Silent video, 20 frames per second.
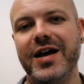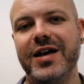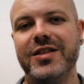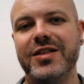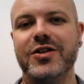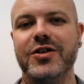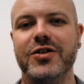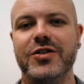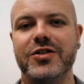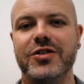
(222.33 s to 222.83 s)

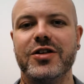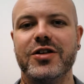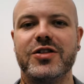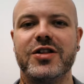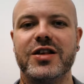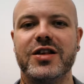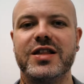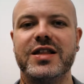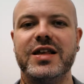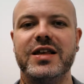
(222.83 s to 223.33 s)
to
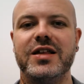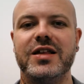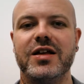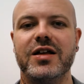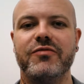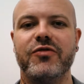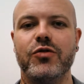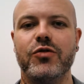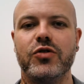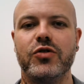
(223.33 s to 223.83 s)
succeed
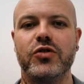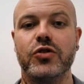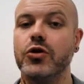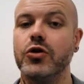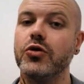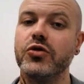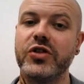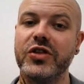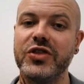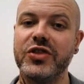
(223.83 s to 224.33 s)
and focus on the
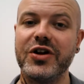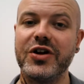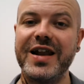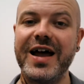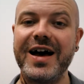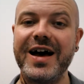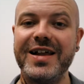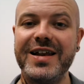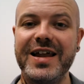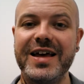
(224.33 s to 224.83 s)
goals, and they're
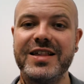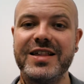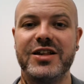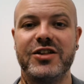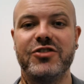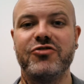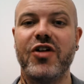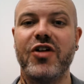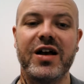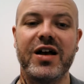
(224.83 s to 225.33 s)
less
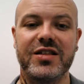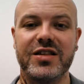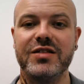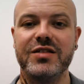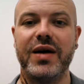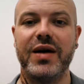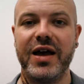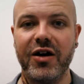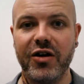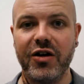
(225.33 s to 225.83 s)

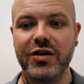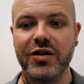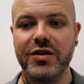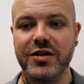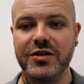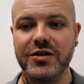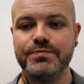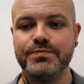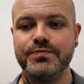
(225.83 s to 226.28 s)
distracted by hunger.